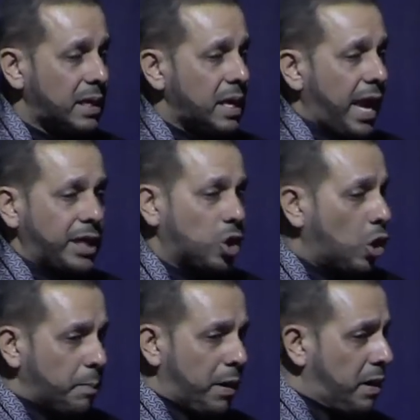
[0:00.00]
And
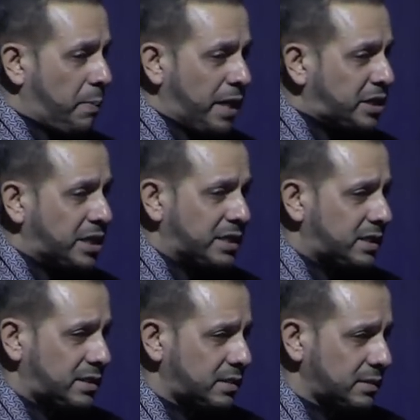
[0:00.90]
don't burn
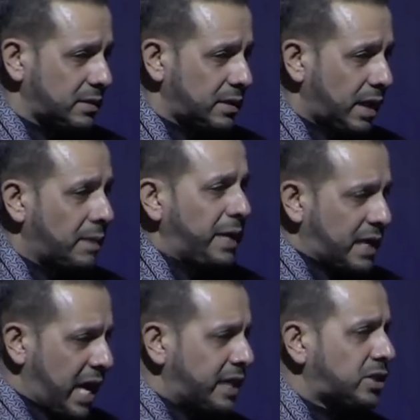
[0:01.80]
bridges and be
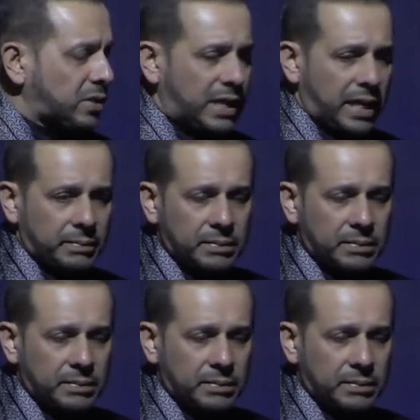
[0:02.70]
nice to them.